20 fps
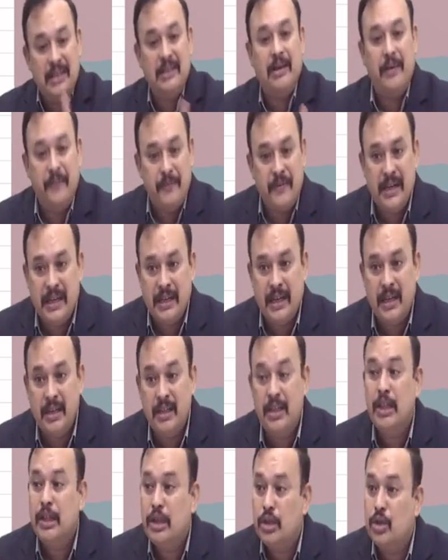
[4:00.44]
of return,
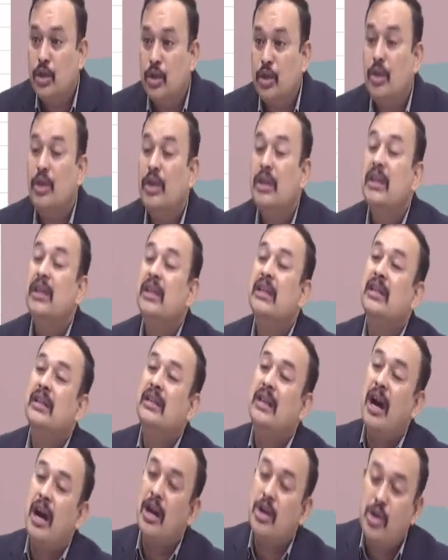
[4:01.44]
to
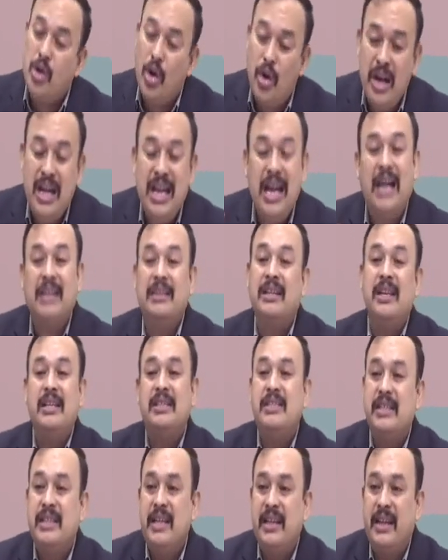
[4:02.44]
not only authorized
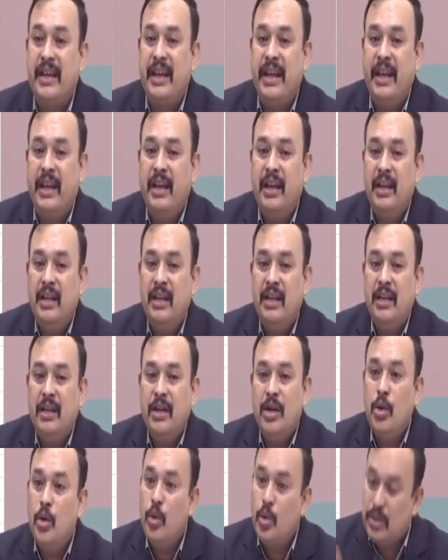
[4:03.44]
signatory
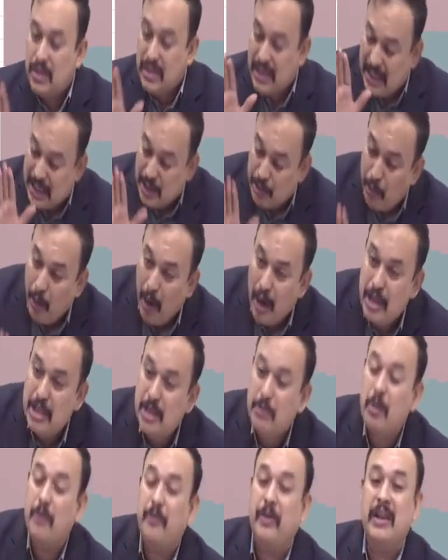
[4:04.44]
who is
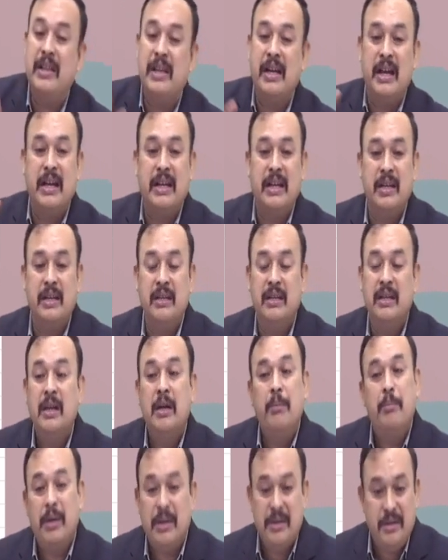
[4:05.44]
responsible for the return
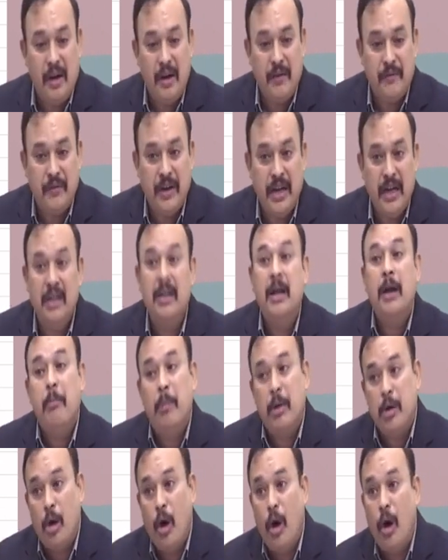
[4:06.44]
but not filed,
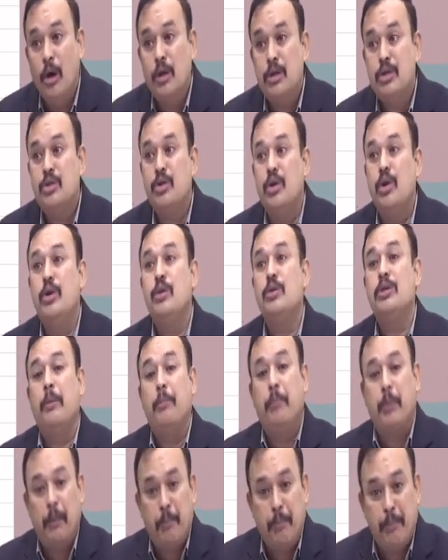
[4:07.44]
but also to the
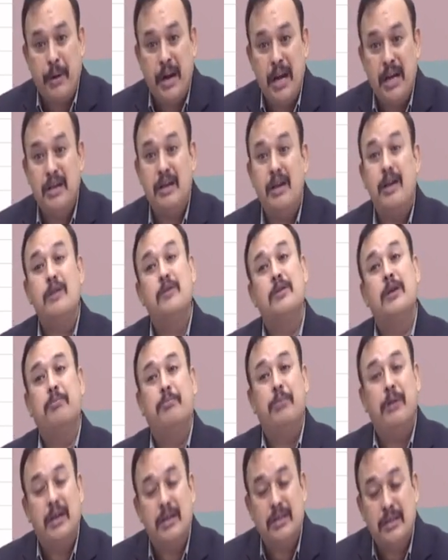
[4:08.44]
proprietor, to the
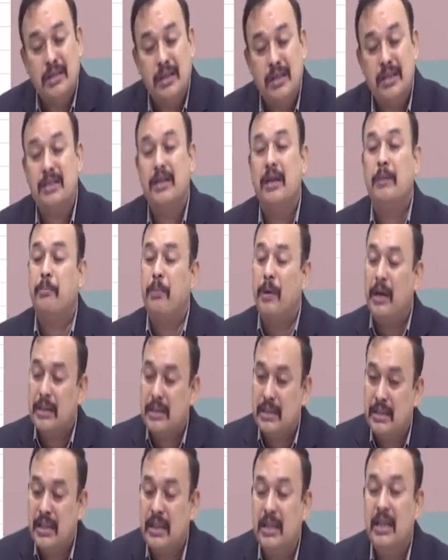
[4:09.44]
partners or
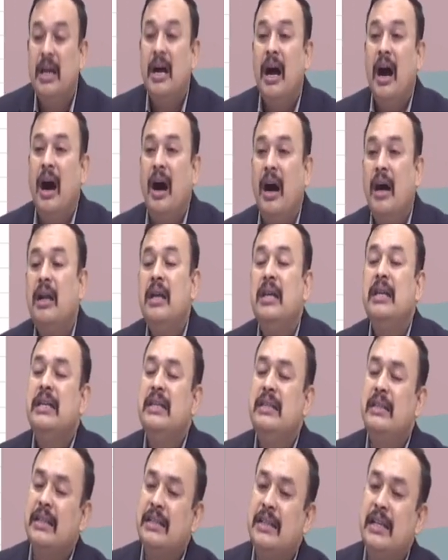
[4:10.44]
partner, or in
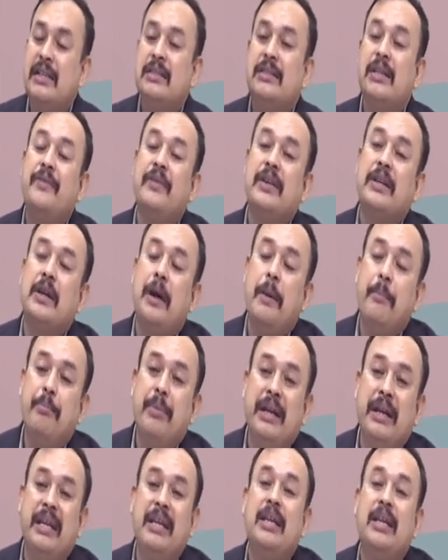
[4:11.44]
the case of a
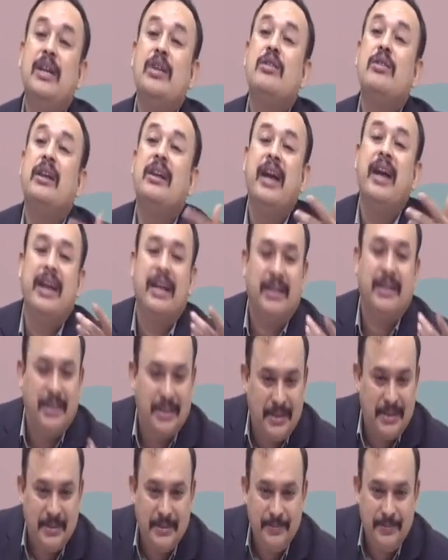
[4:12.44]
company, to the directors.